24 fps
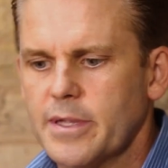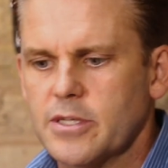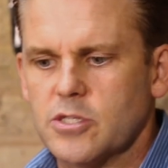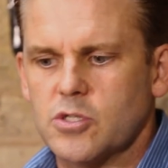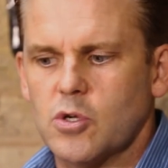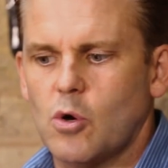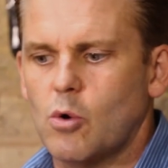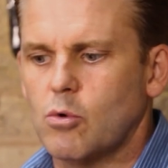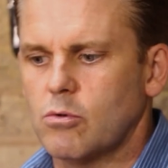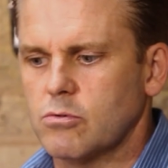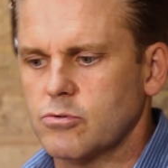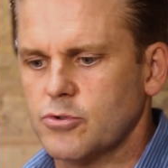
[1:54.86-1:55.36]
I mean,
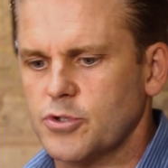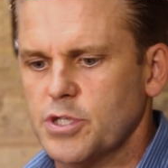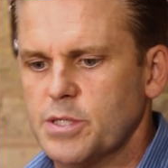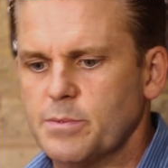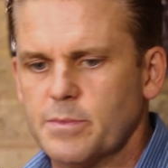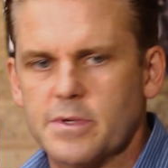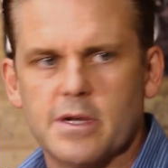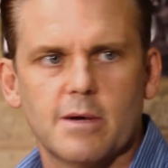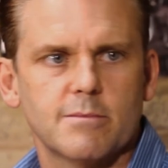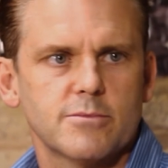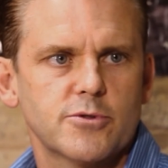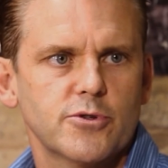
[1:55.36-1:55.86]
total
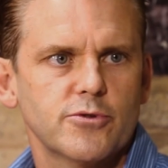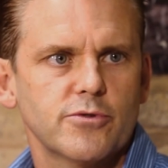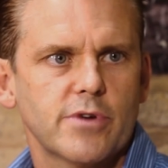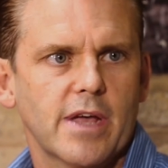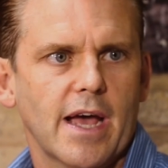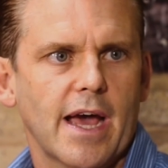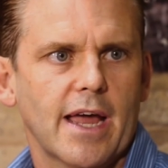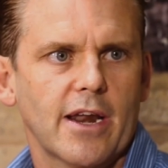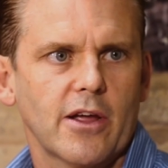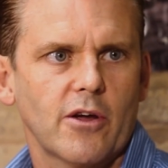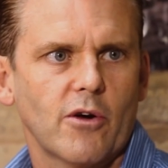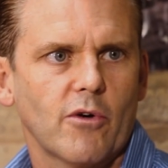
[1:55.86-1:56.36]
dream come true
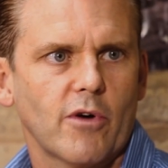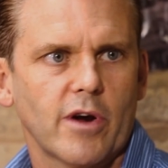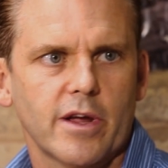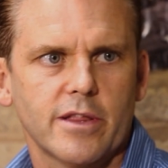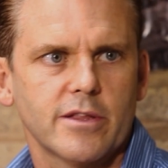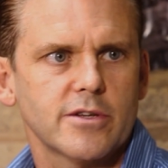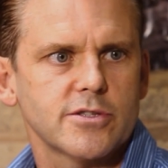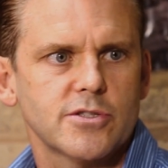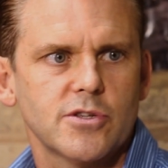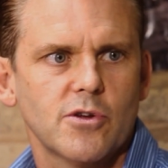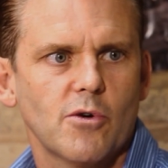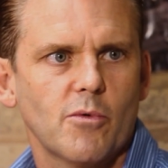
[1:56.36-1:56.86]

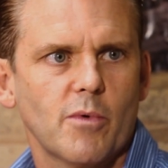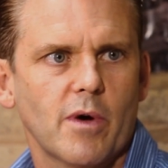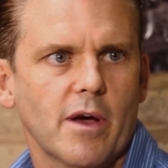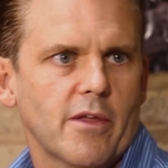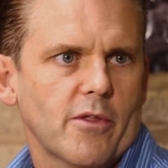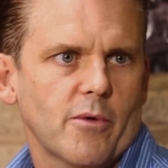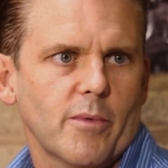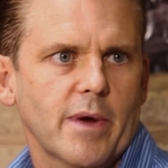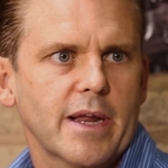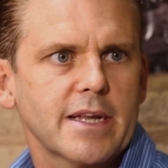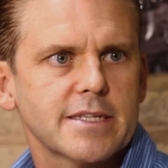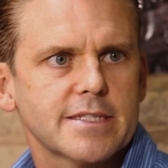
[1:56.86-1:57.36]
category. There's no
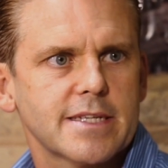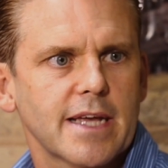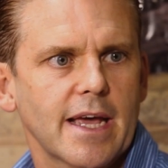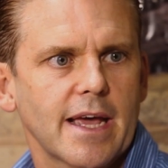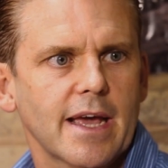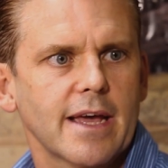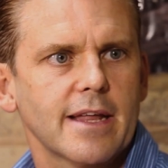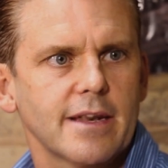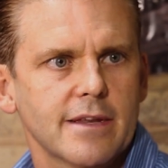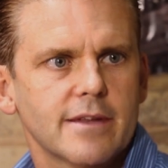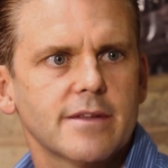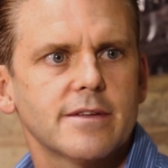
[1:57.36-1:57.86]
other way to
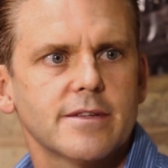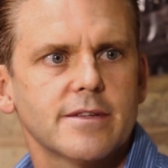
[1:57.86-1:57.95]
say it.